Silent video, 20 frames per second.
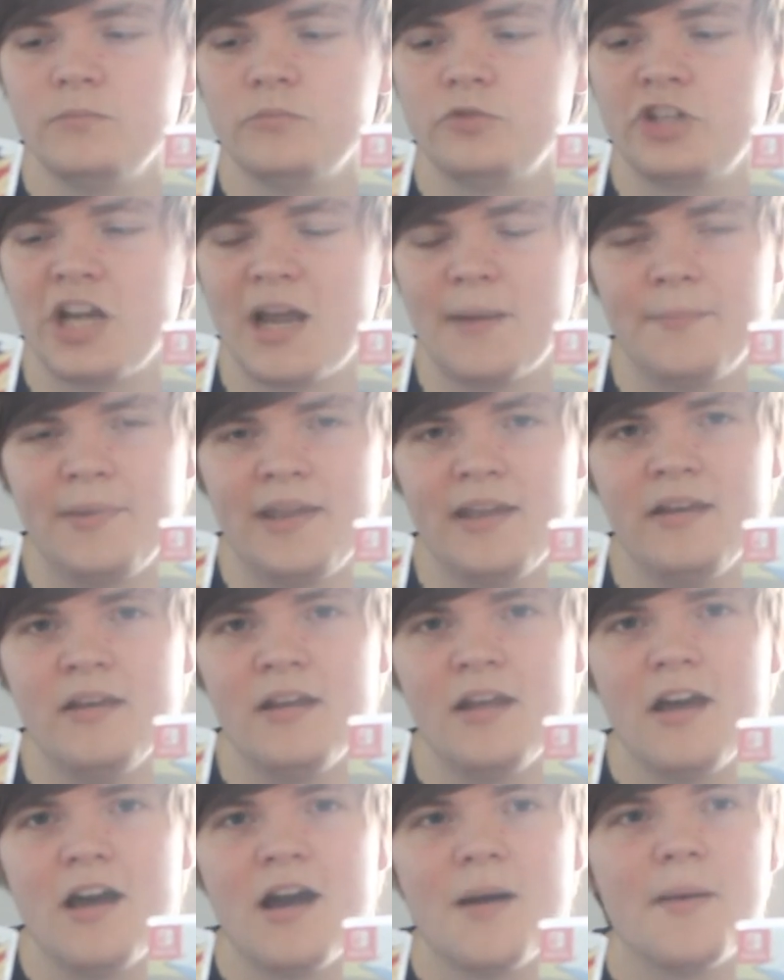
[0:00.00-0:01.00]
champion.
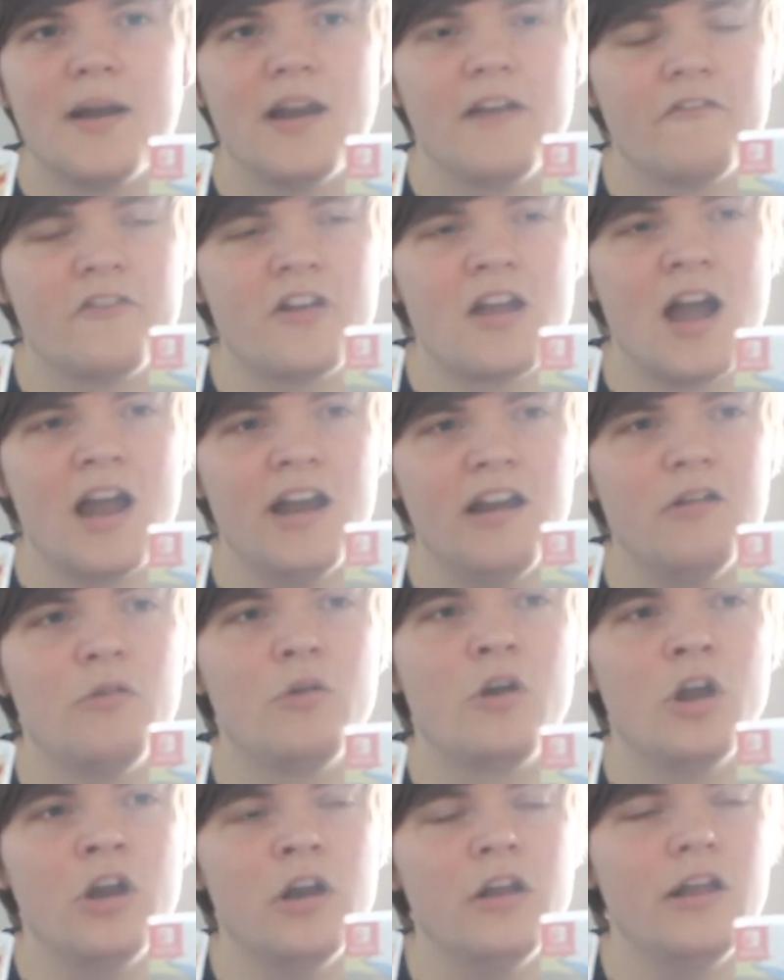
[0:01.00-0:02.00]
But I
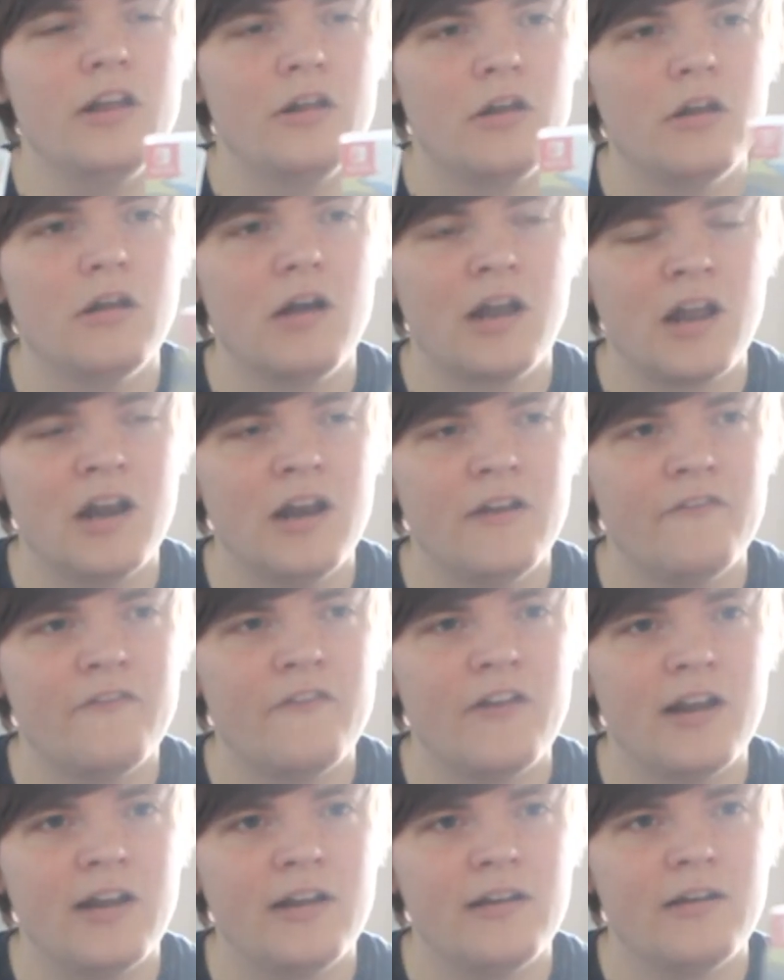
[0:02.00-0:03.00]
kind of
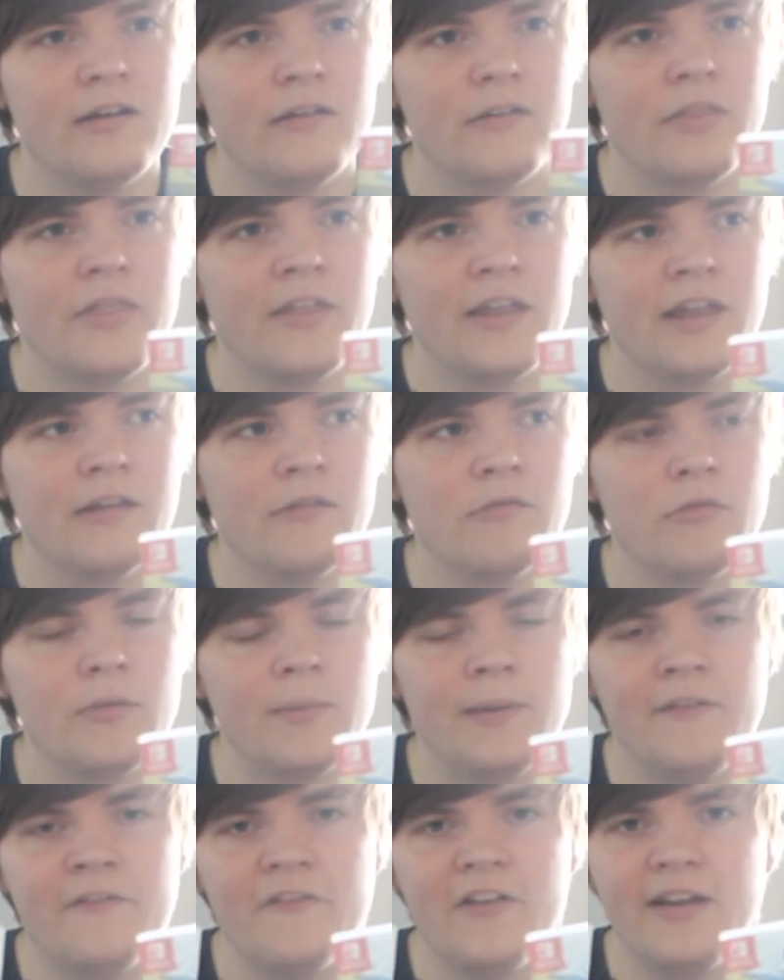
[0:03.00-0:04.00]
think it would have
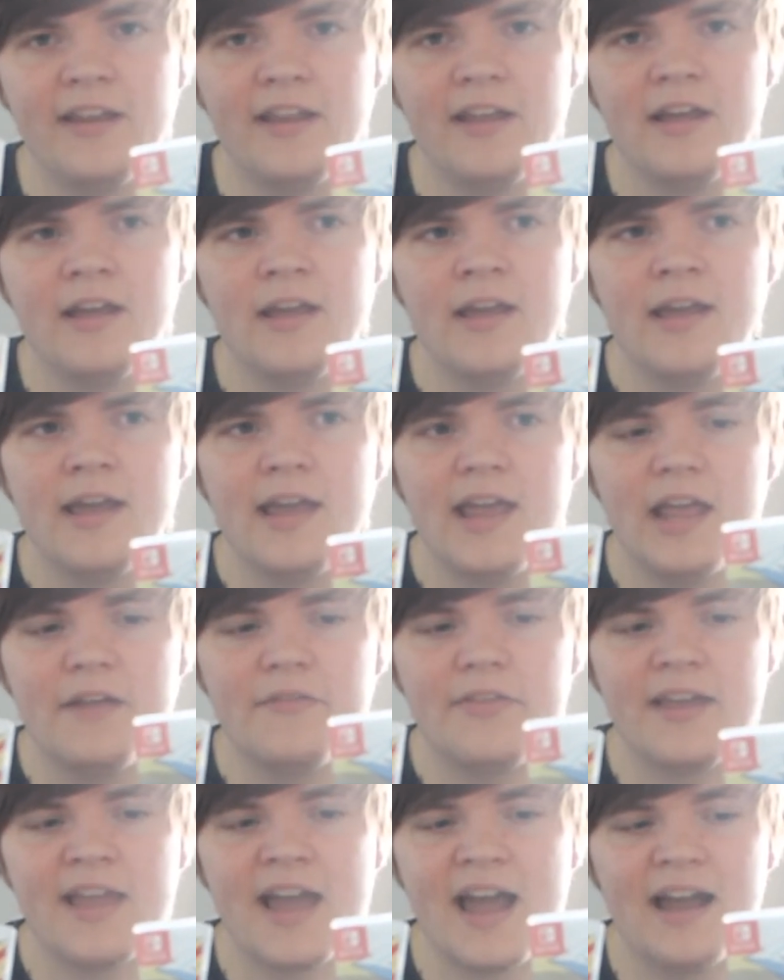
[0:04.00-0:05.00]
been funnier
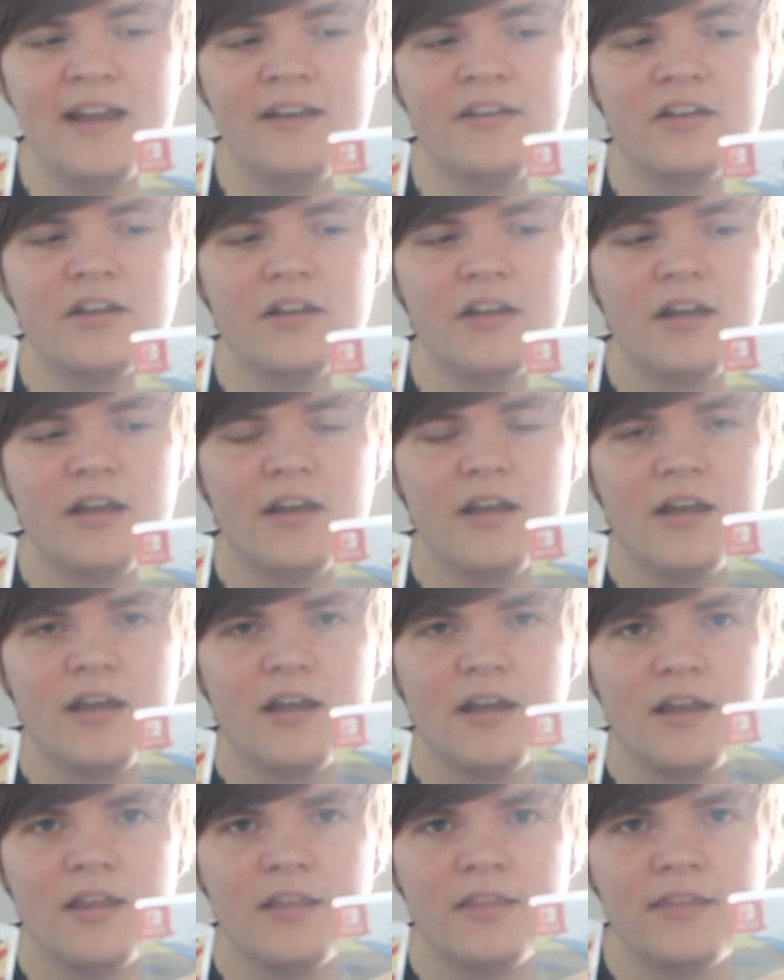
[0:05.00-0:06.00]
if they had
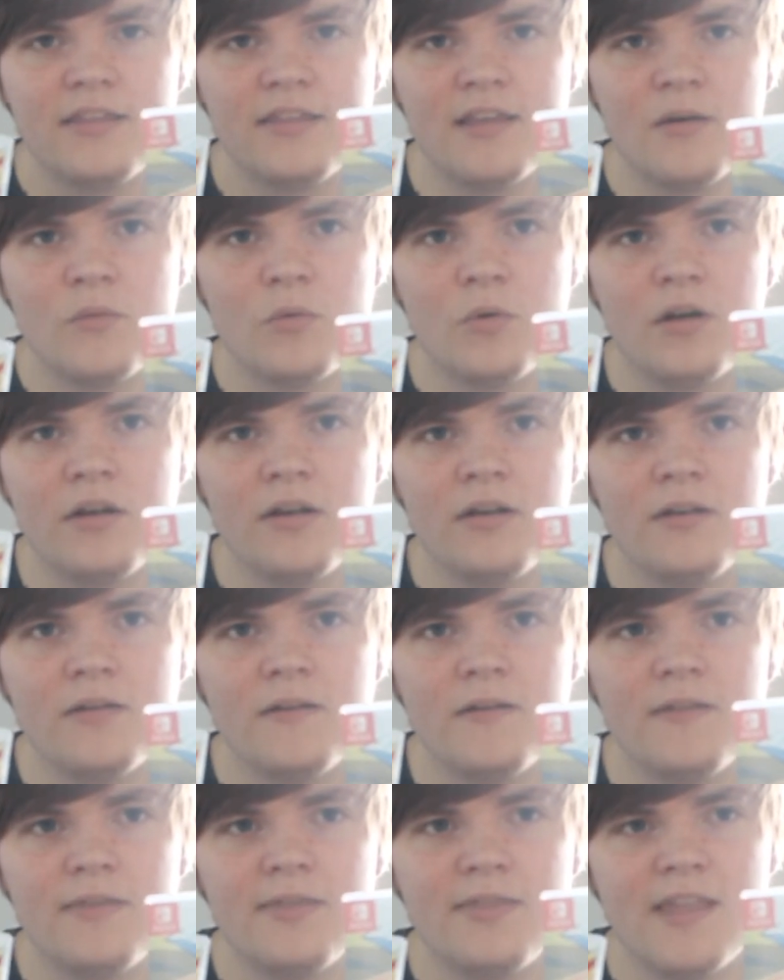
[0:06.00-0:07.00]

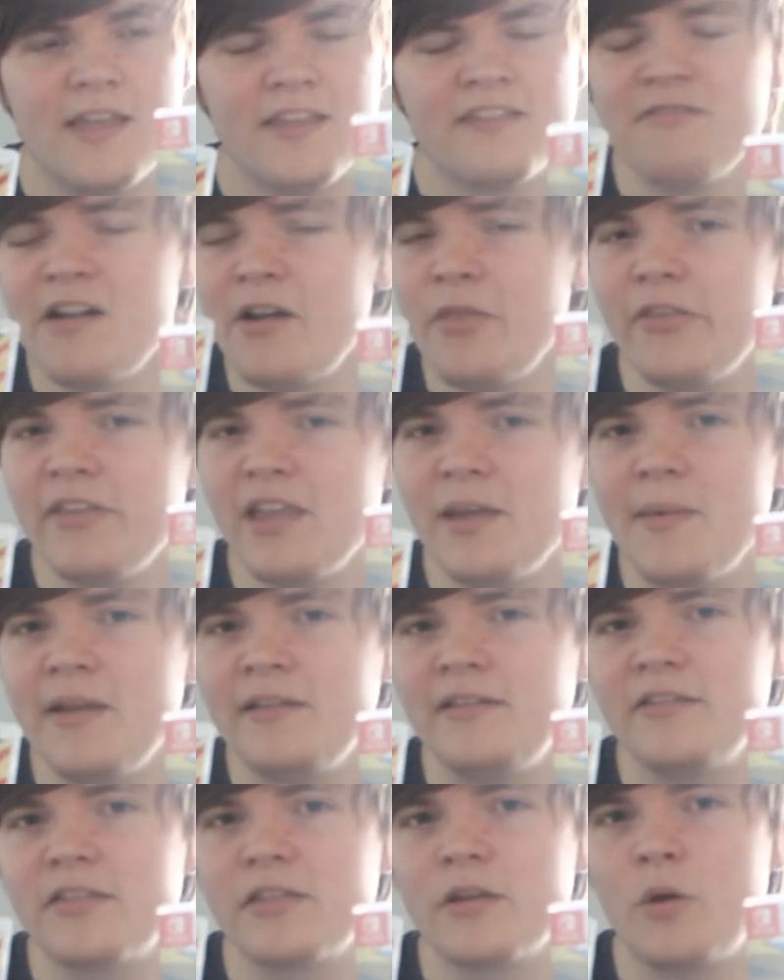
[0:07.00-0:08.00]
someone that's around the same
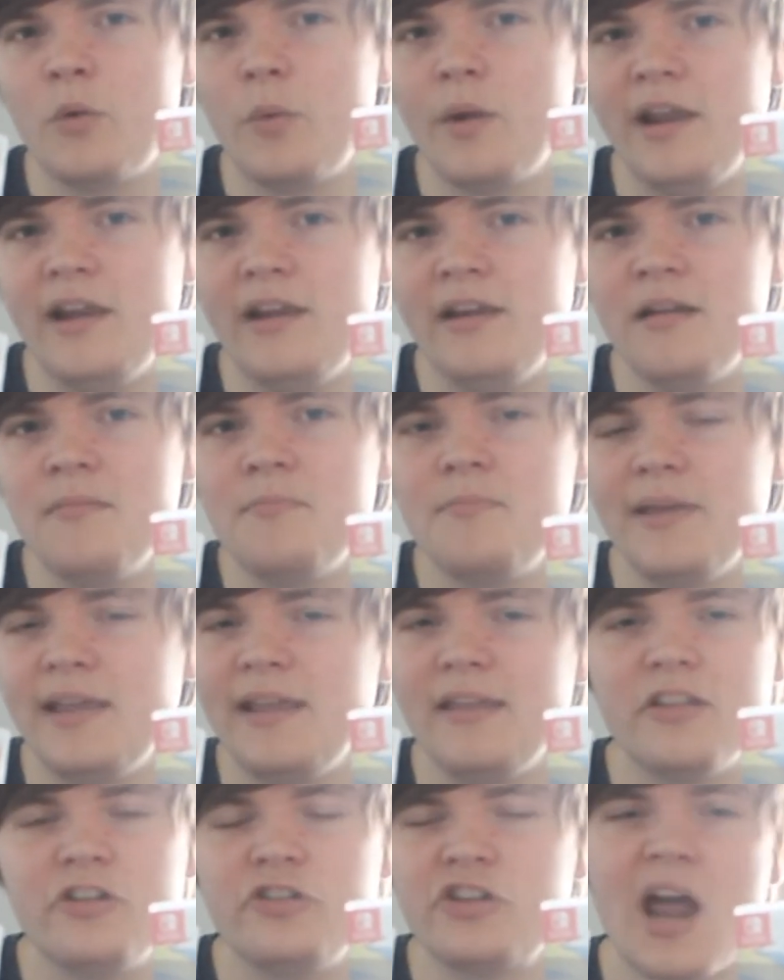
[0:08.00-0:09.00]
age as the Queen
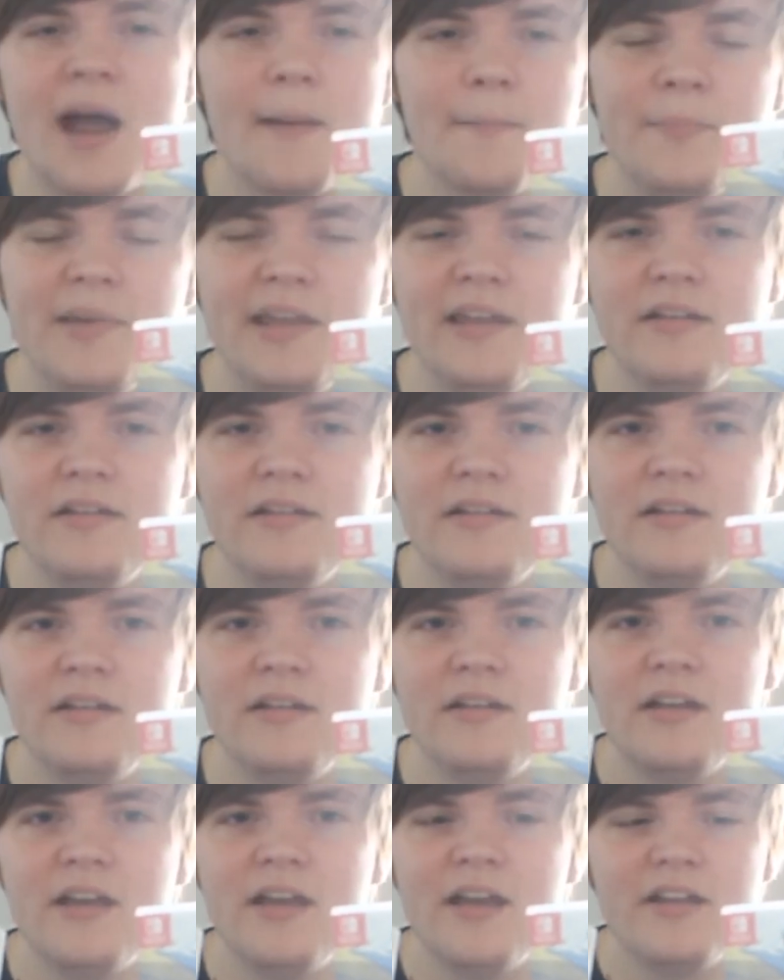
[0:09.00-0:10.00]
being the champion,
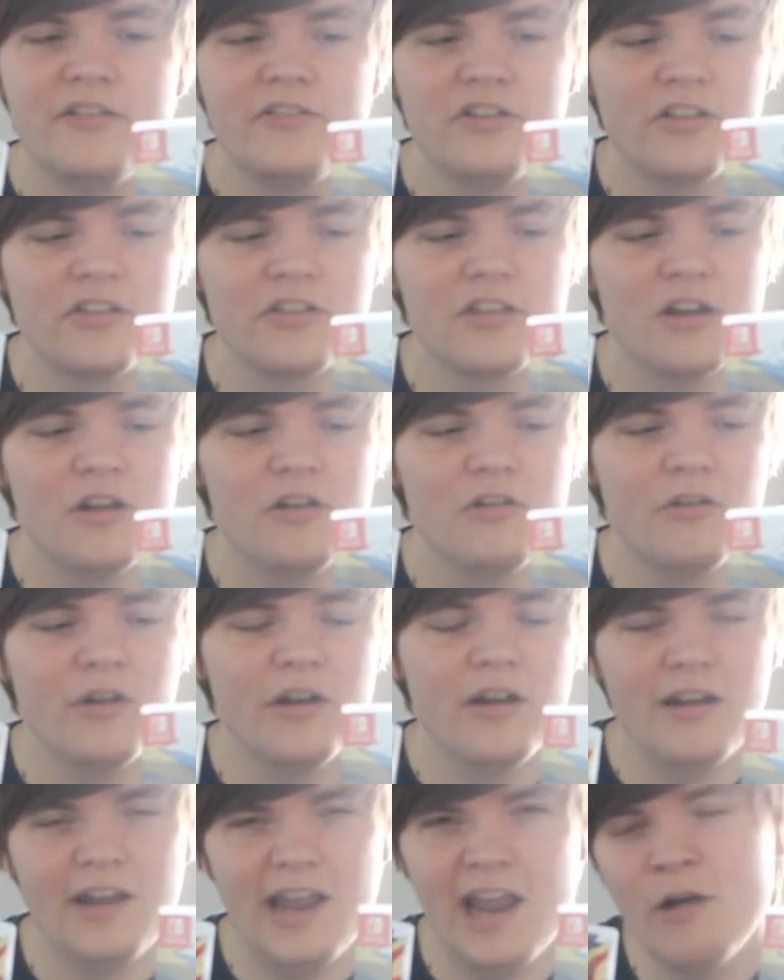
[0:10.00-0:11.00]
just so
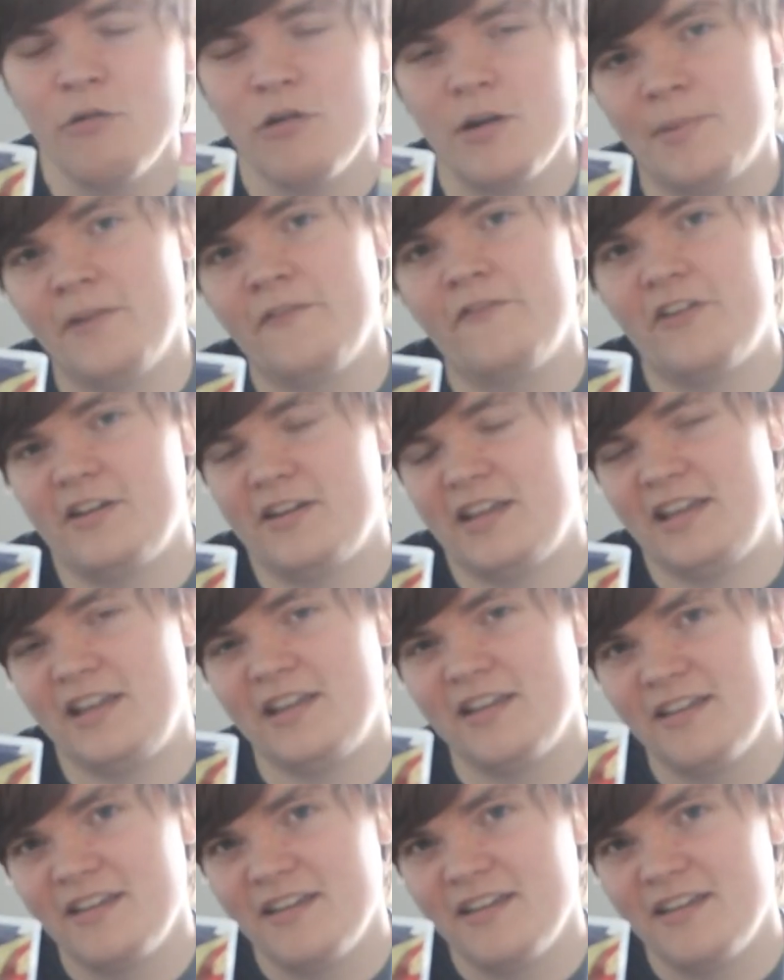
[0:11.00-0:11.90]
it would have been funny.